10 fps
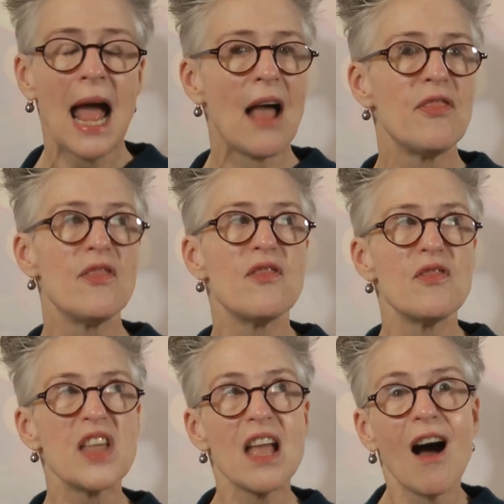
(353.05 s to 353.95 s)
And
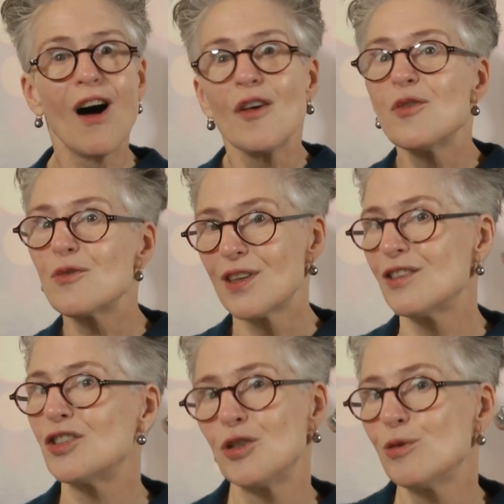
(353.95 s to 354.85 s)
the other
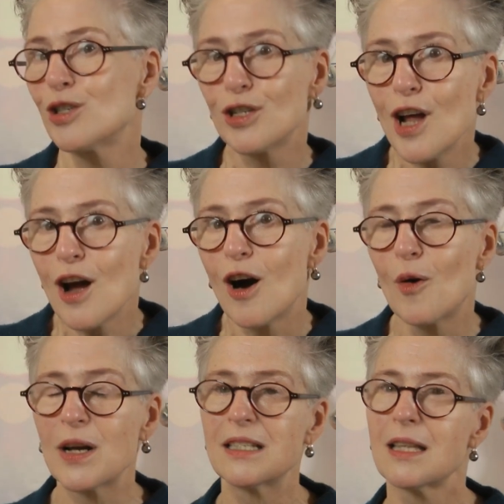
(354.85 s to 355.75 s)
thing that you should
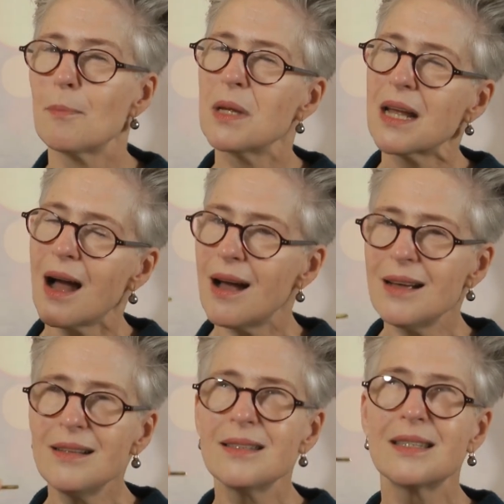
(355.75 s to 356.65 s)
know is that
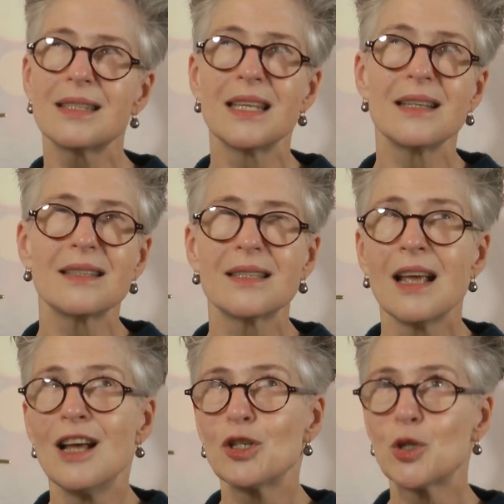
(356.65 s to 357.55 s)
because this
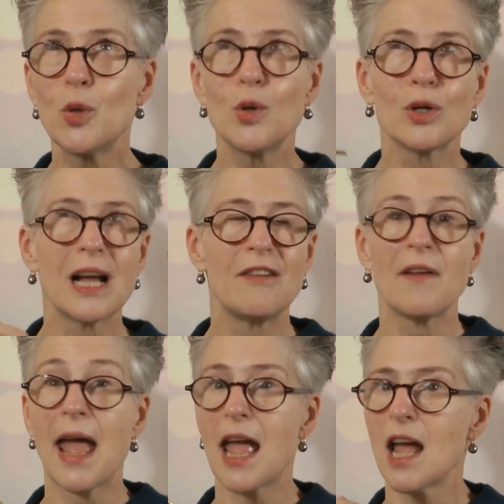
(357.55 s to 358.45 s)
tool kind
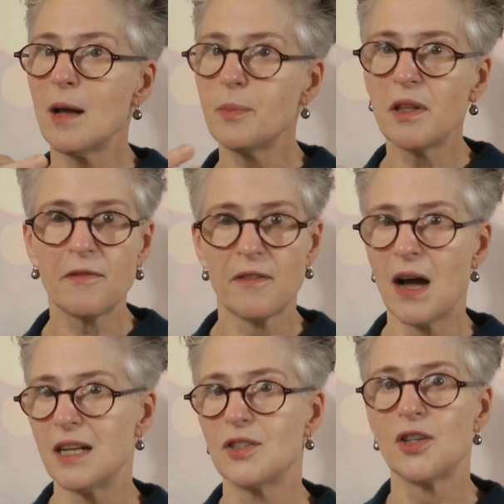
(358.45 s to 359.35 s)
of
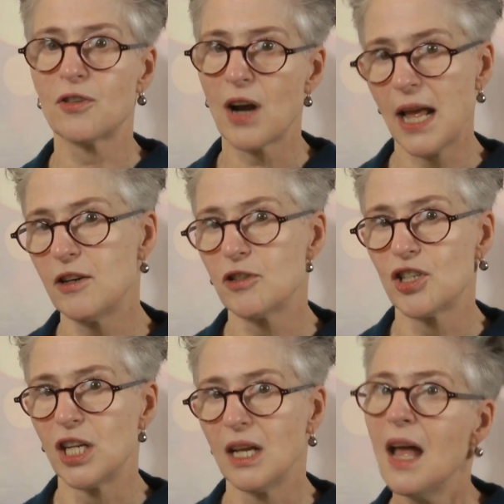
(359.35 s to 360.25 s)
amplifies your
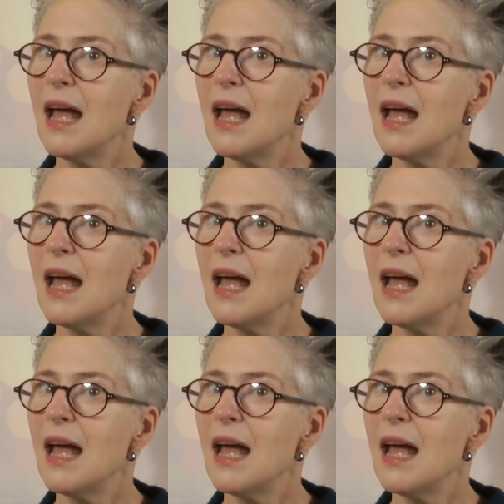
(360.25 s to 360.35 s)
energy,